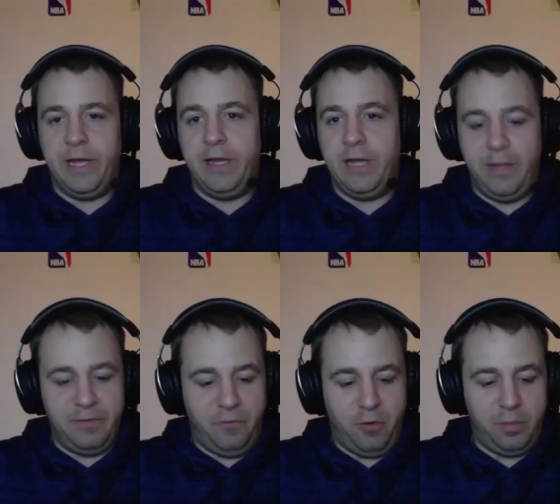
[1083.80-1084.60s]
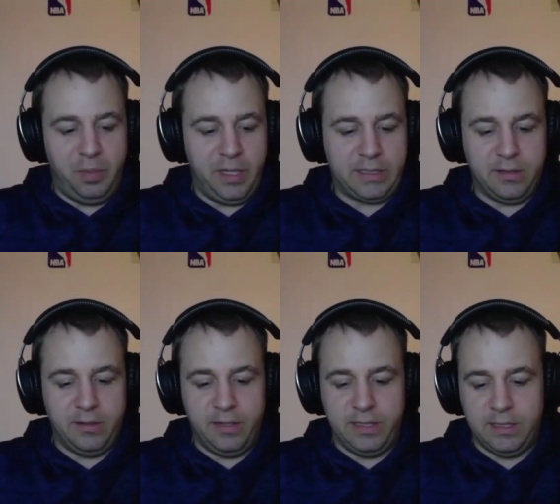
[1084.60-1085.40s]
have but four picks, so
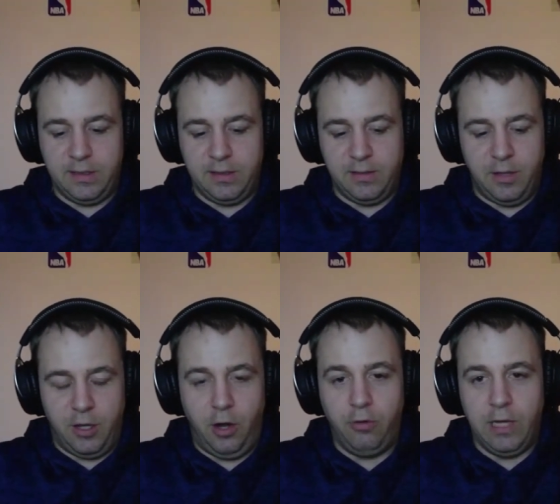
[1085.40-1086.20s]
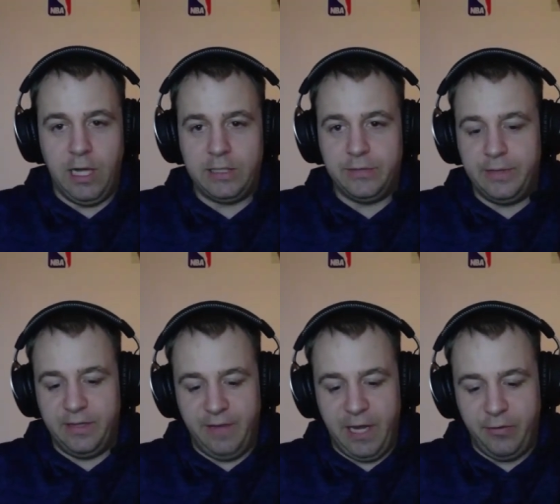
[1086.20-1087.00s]
there isn't a whole lot to really
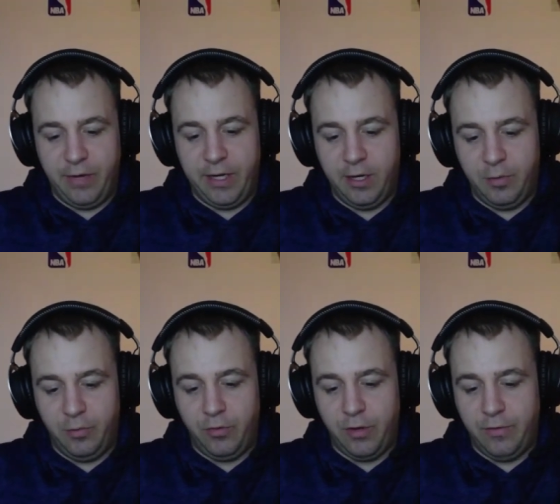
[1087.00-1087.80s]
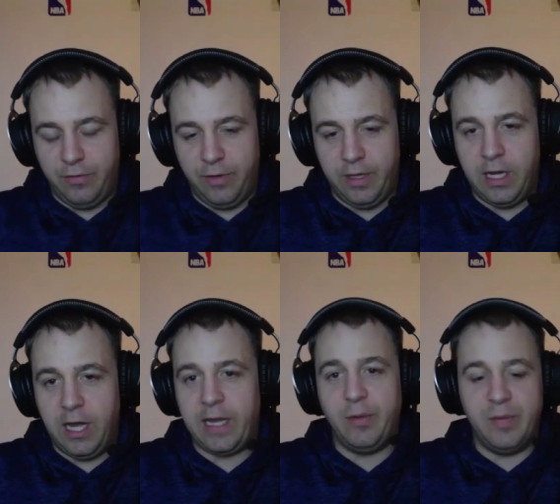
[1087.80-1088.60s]
evaluate here. But we'll go through it. Uh, I
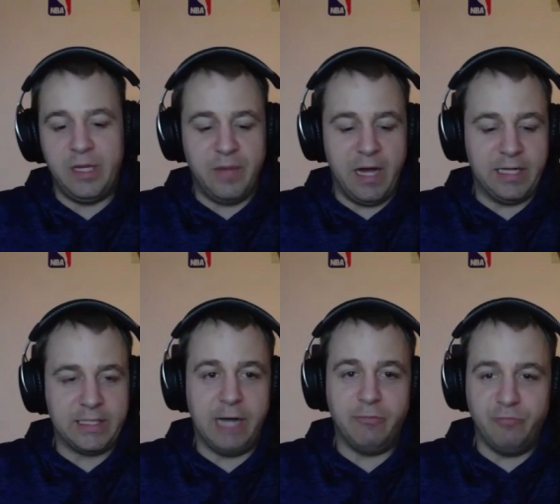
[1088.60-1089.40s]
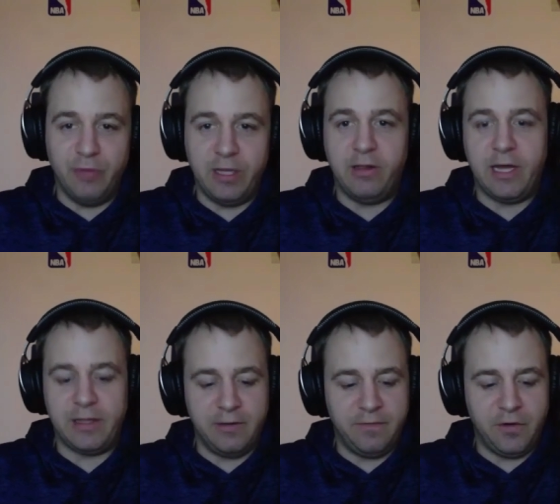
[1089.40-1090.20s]
gave a B minus. I really like
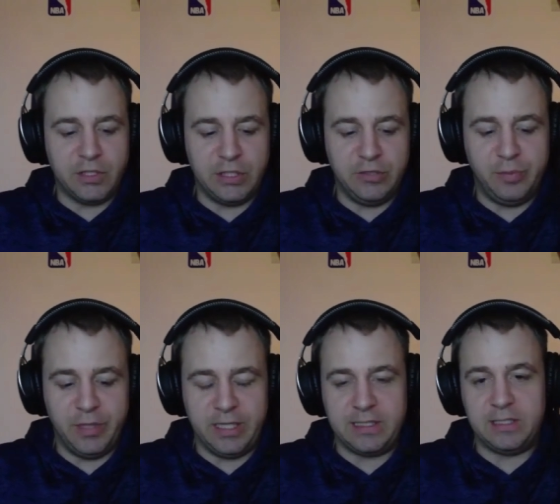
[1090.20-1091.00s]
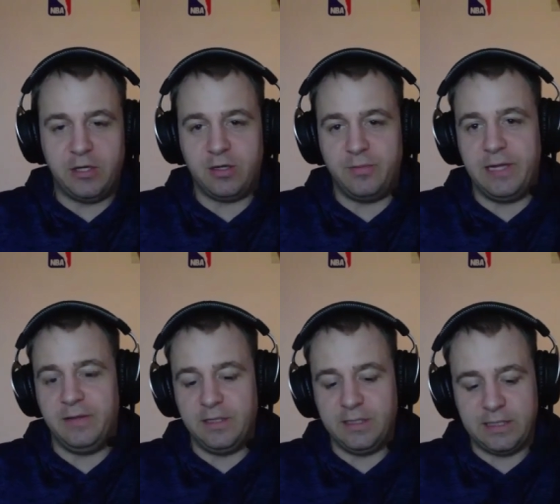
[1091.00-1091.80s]
their first two picks. I talked about
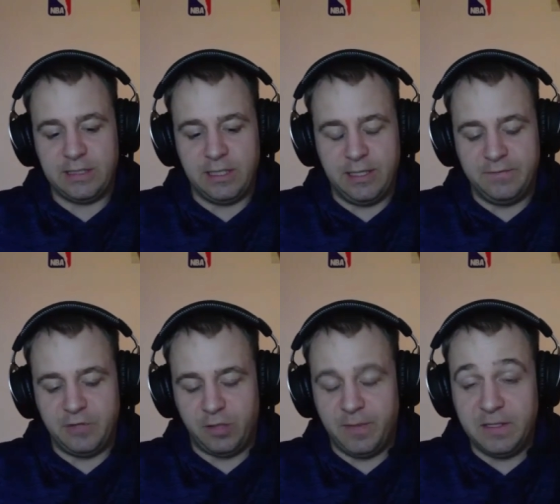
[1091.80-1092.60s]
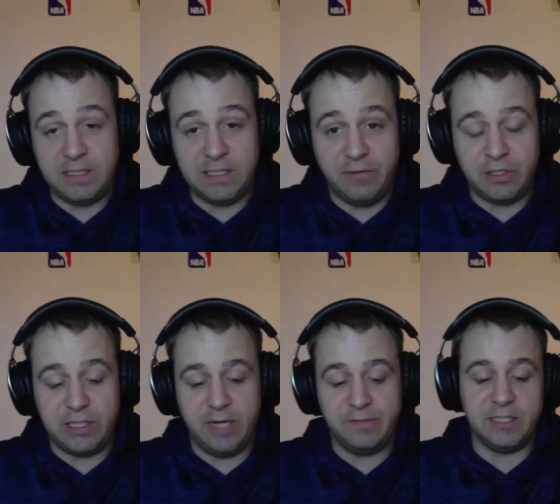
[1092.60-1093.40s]
this. Uh, I've talked about this several
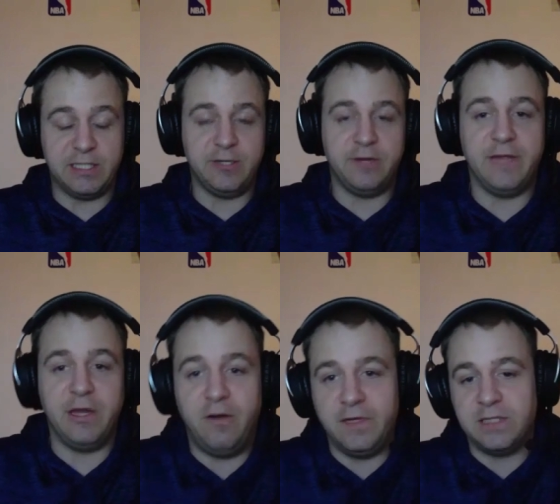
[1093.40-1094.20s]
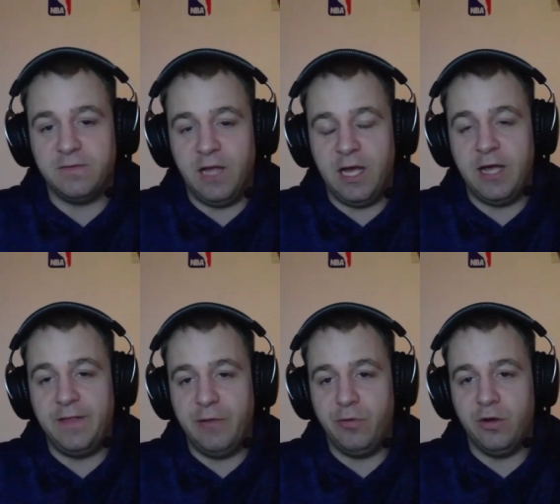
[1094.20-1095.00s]
times. The interior of that offensive line,
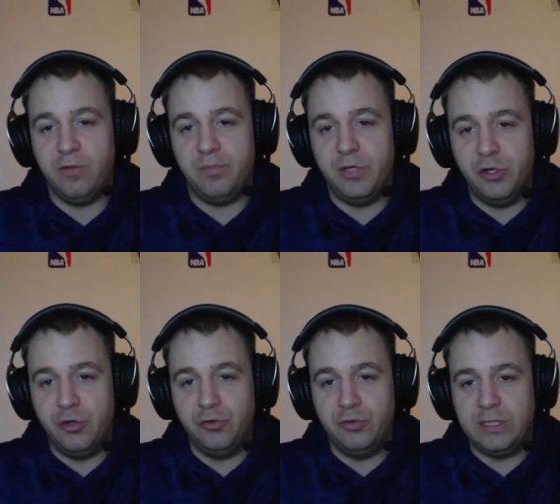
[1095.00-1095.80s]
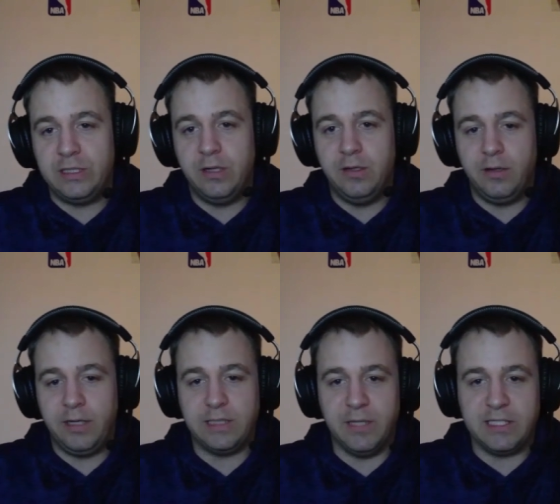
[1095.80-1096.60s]
they were abused
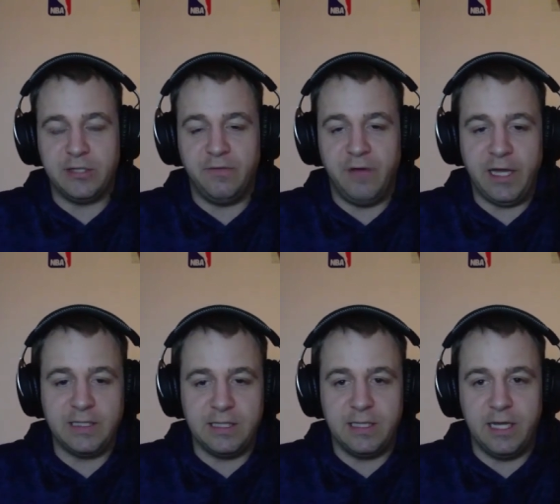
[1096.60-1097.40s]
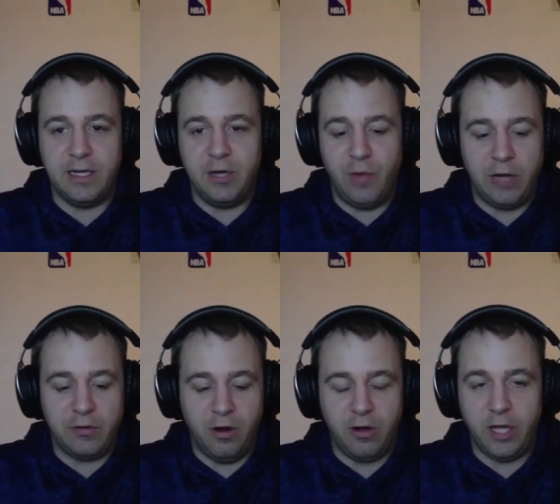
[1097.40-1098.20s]
against Minnesota Vikings in that uh, wild
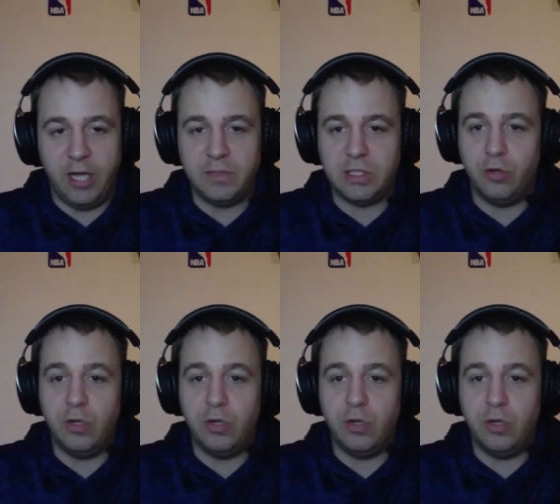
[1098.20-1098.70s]
card game. So